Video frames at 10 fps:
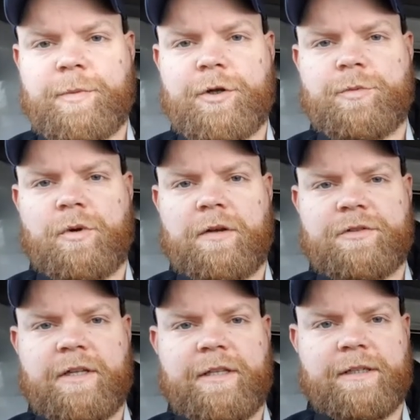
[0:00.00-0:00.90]
disposable
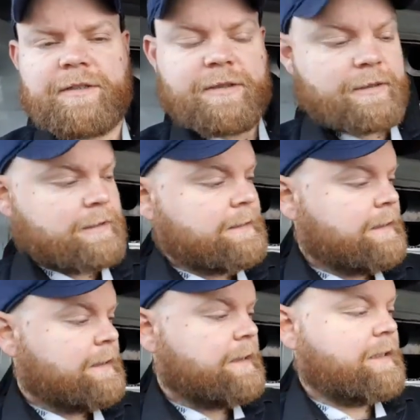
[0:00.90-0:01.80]
gloves like this.
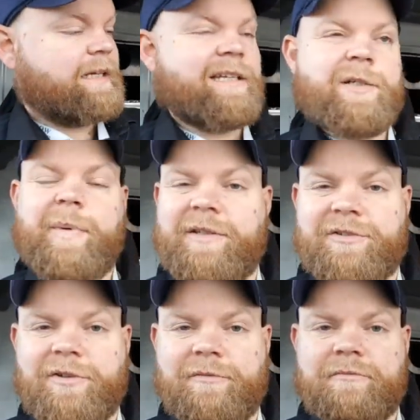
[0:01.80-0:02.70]
And again, it
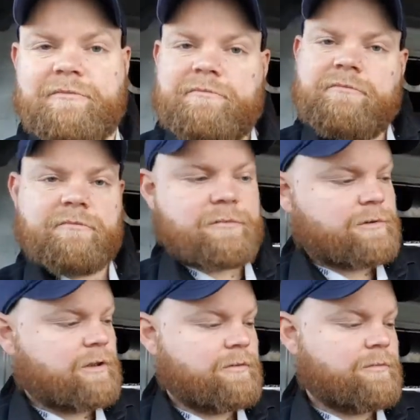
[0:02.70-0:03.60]
depends on
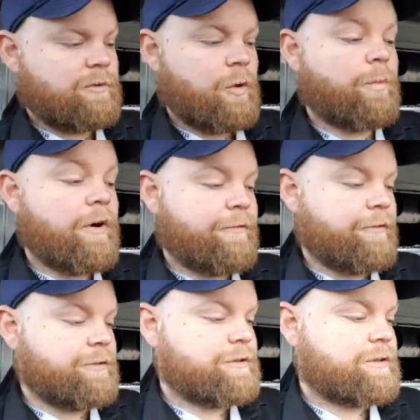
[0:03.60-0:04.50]
your
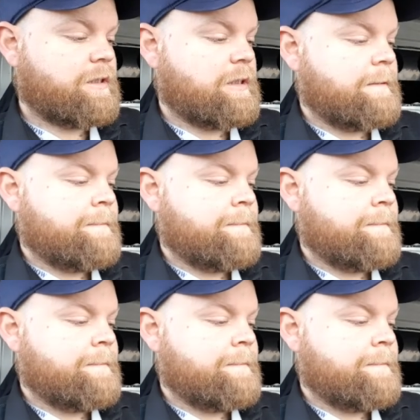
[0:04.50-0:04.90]
preference.